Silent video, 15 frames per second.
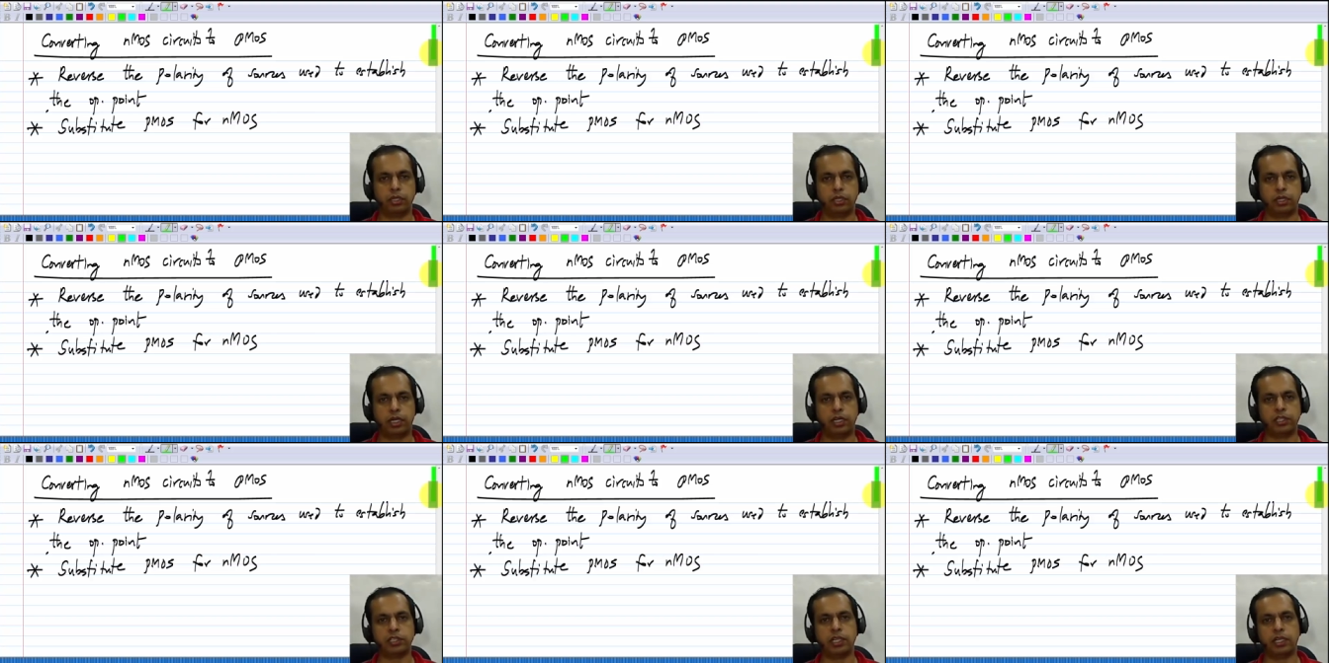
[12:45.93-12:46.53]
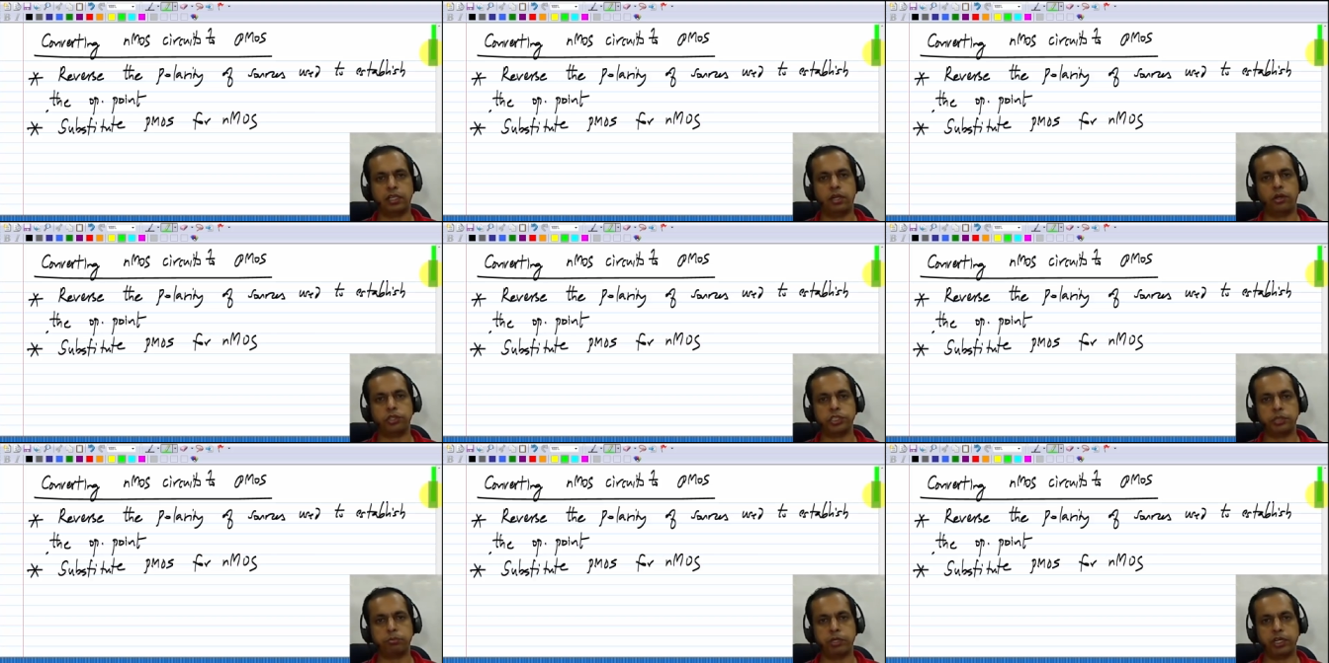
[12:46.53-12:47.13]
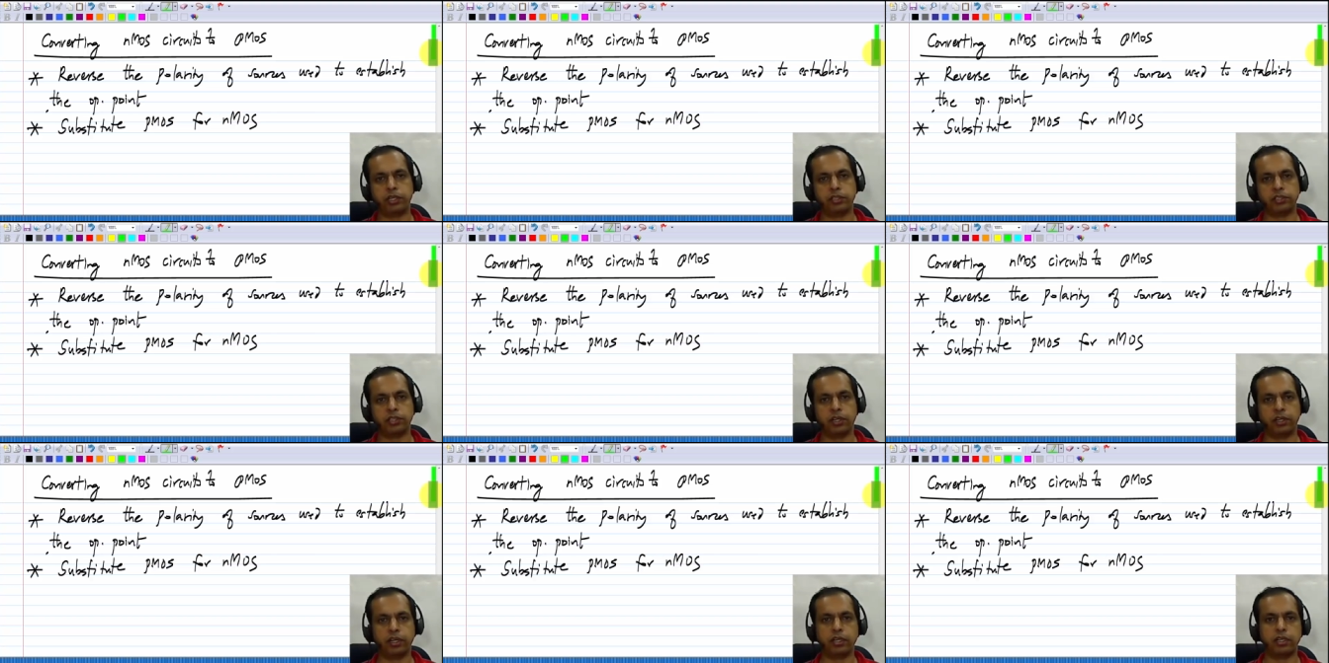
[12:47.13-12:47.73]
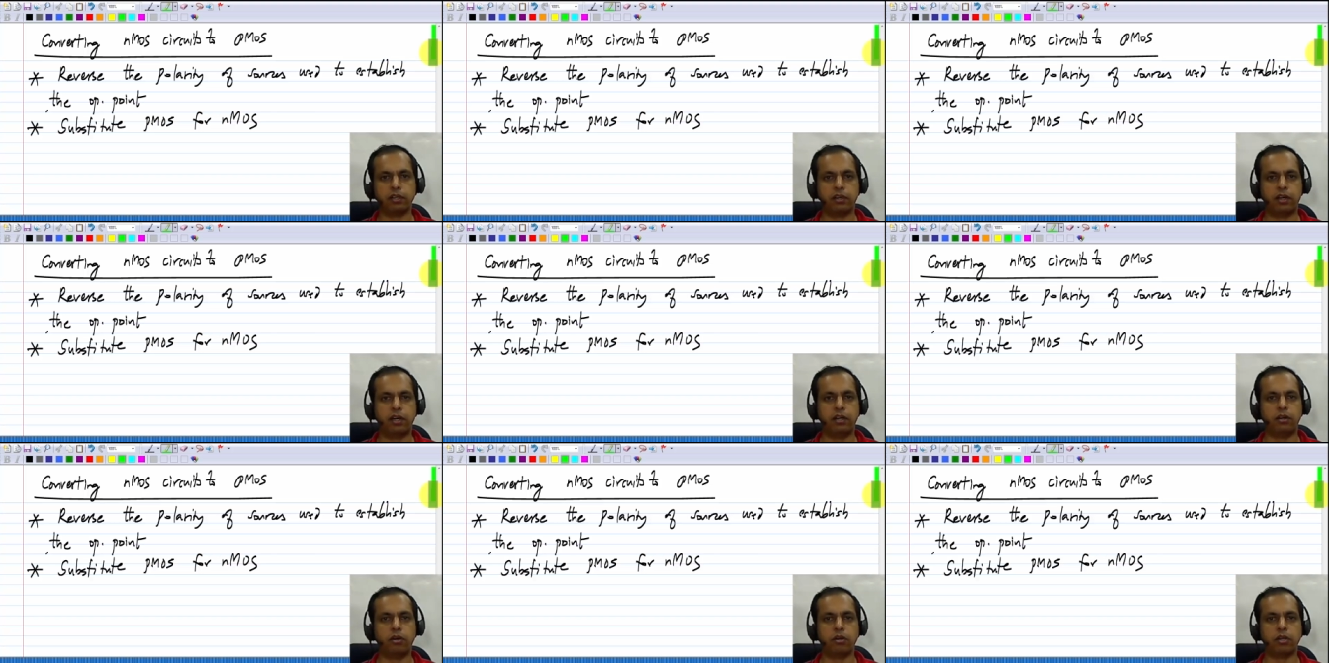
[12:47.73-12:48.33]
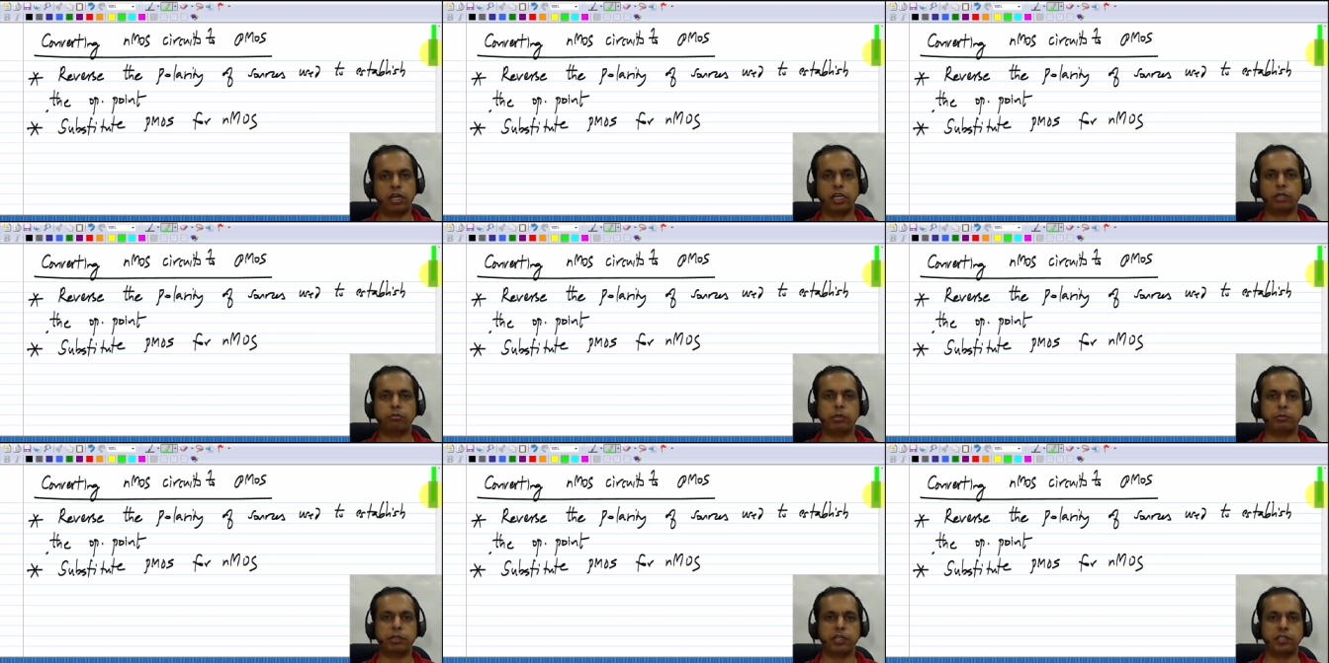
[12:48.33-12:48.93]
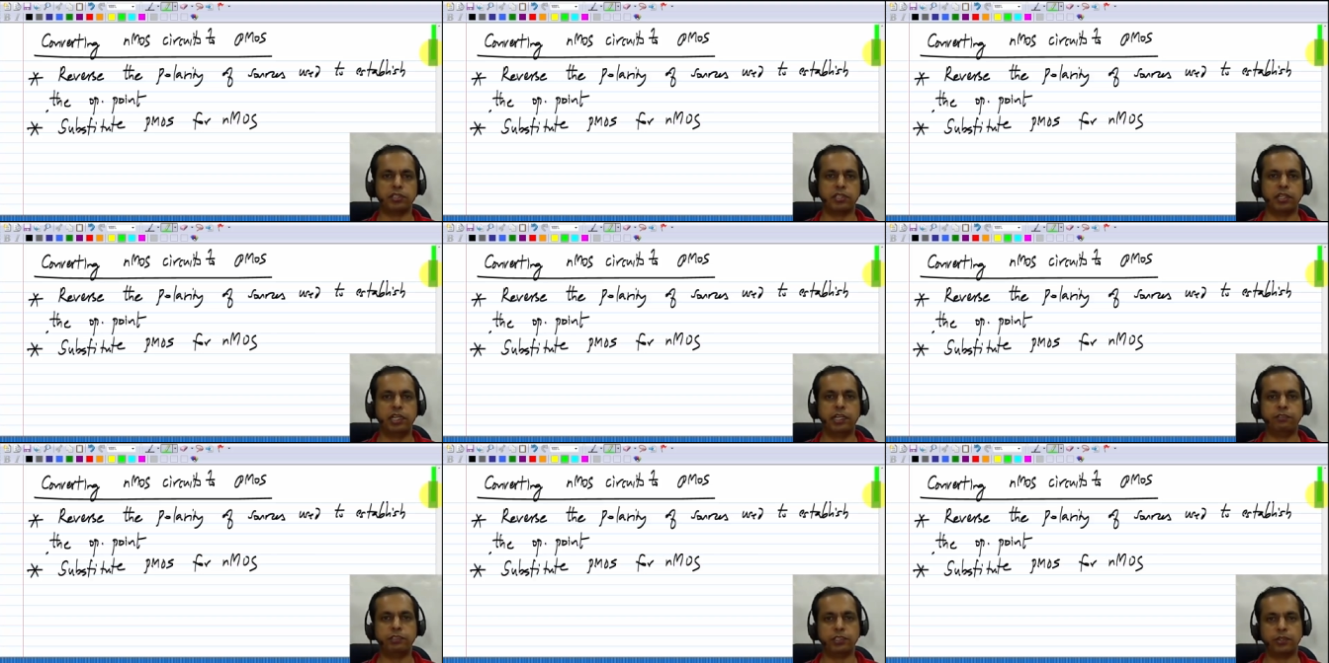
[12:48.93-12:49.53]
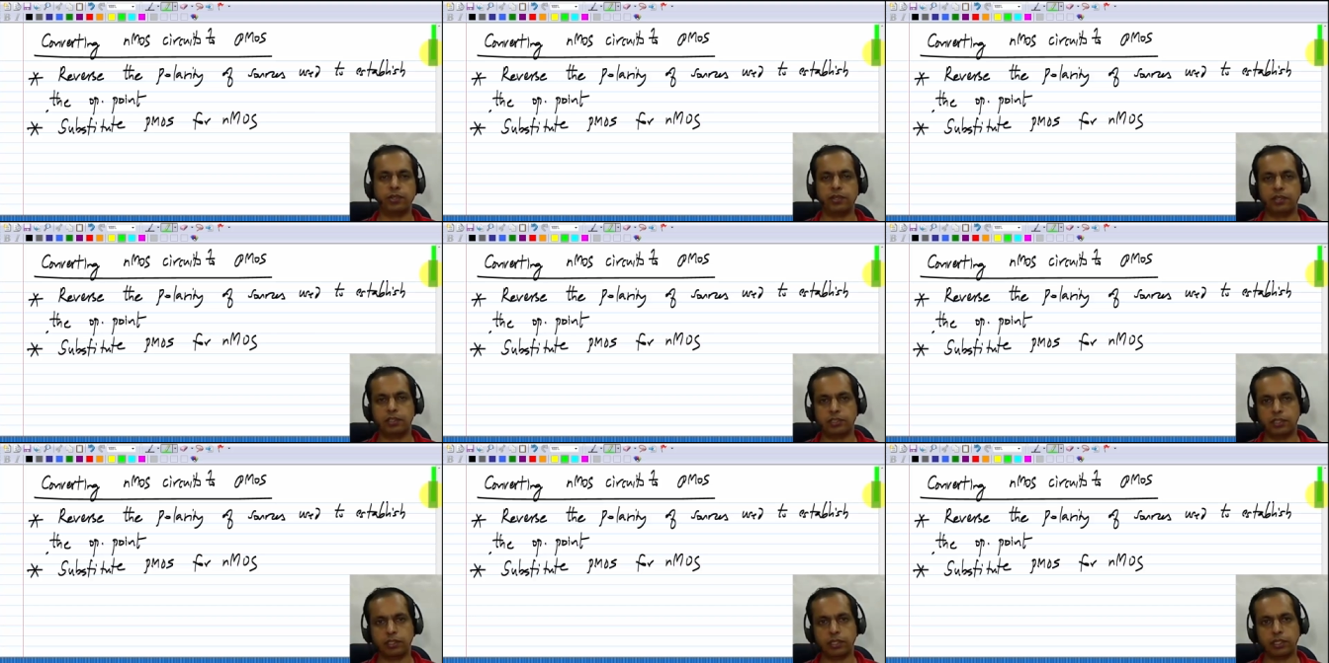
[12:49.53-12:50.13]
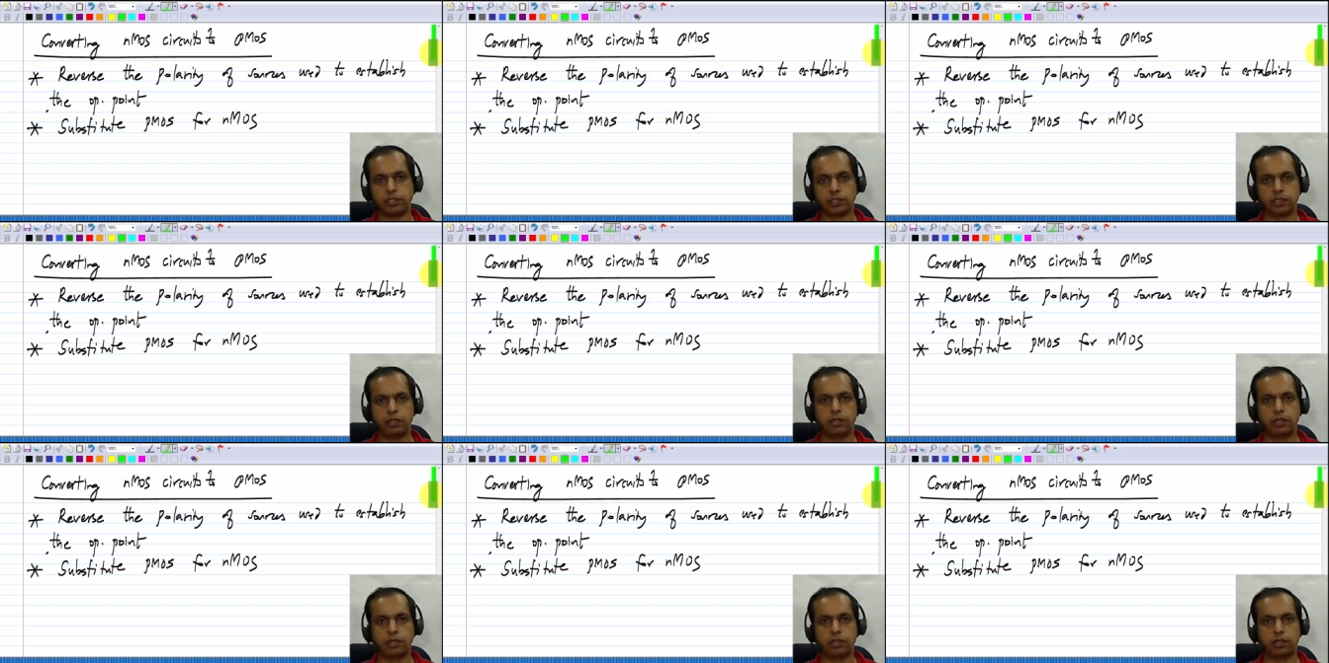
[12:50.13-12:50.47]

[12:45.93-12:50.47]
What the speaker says: understand the logic behind the circuit and not try to memorize individual circuits.